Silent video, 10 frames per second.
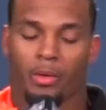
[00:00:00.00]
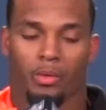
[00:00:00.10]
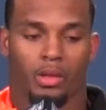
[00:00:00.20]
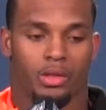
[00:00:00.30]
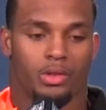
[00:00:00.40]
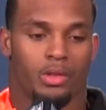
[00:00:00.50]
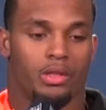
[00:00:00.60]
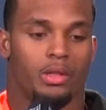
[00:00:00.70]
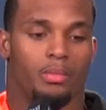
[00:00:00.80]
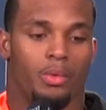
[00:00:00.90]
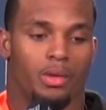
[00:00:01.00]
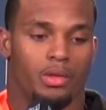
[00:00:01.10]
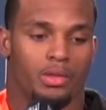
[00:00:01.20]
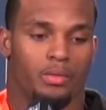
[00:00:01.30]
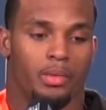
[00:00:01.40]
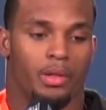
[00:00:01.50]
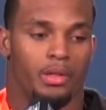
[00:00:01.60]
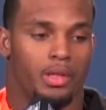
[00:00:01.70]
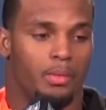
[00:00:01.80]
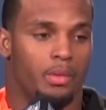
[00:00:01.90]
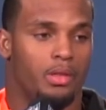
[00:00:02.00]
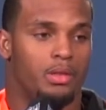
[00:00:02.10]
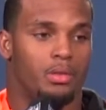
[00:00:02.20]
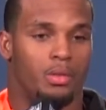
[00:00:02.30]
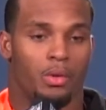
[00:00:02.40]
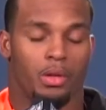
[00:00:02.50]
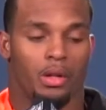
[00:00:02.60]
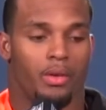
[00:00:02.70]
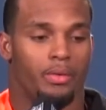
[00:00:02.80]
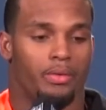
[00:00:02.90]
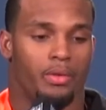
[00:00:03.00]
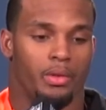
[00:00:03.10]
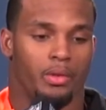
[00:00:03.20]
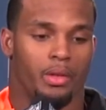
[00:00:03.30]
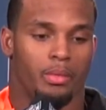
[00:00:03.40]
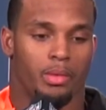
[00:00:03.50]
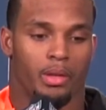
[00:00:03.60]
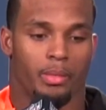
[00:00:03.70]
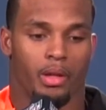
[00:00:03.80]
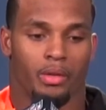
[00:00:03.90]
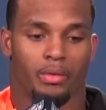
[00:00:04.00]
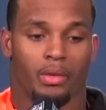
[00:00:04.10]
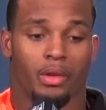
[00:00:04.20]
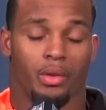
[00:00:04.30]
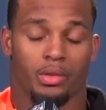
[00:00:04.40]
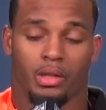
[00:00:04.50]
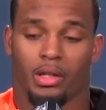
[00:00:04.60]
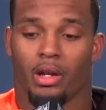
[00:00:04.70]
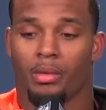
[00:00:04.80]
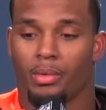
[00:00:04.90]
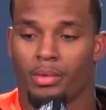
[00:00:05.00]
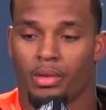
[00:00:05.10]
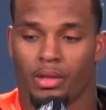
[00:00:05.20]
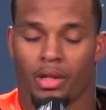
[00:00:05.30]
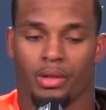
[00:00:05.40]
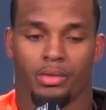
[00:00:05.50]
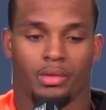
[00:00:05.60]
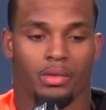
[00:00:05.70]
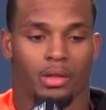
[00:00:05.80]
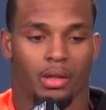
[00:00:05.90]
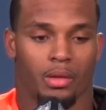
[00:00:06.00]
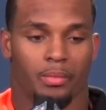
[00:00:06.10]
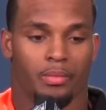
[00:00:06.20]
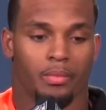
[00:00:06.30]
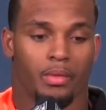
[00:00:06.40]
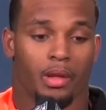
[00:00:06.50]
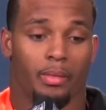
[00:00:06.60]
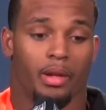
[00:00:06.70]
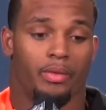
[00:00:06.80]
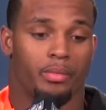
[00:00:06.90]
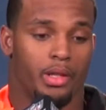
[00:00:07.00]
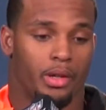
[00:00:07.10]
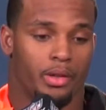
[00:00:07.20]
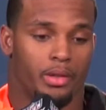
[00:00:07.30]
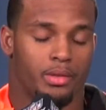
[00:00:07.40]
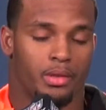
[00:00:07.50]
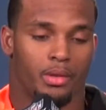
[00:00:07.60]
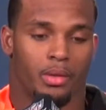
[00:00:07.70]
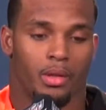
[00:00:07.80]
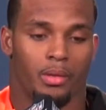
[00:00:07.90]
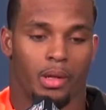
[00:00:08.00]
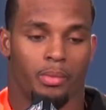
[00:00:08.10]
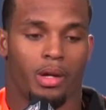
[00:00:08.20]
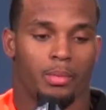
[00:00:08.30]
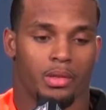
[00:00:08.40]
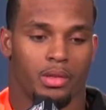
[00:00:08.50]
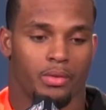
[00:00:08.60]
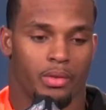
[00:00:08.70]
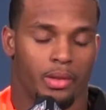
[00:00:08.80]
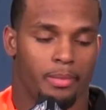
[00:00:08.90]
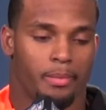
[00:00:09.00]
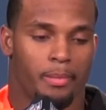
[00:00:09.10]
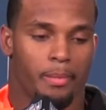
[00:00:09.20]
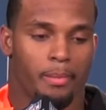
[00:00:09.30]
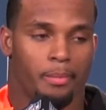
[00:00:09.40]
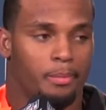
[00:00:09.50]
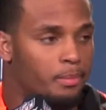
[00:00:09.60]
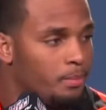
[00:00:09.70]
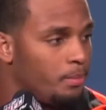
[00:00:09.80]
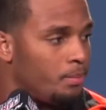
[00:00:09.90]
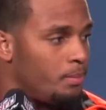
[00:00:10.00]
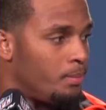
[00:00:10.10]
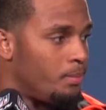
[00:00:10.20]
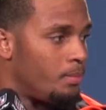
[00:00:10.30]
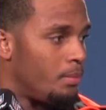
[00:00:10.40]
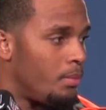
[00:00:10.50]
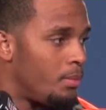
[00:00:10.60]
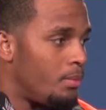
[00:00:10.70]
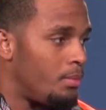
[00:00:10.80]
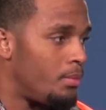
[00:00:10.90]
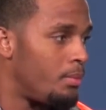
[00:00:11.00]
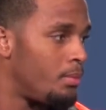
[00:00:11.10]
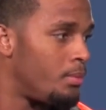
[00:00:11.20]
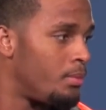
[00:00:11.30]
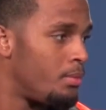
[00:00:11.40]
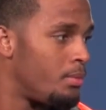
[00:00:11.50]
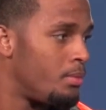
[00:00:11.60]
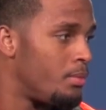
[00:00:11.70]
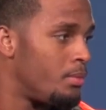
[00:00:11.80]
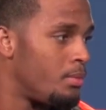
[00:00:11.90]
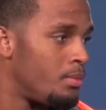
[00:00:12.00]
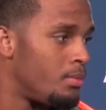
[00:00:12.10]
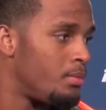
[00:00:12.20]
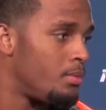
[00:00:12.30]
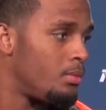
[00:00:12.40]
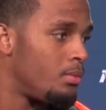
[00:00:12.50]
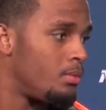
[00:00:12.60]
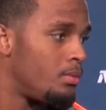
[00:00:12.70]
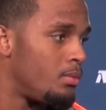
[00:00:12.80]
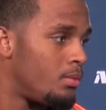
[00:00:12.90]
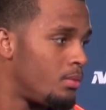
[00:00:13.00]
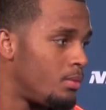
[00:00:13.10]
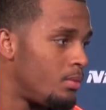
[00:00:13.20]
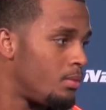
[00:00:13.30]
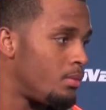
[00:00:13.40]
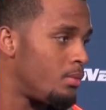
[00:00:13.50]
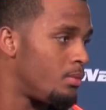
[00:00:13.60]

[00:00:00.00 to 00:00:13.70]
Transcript: really stress the importance of being the same person on and off the field, um, being a man who's accountable, a guy who's um, a man of integrity. So uh, I pride myself on that. Ameer, uh, New Orleans, marking Roberts for next season, about the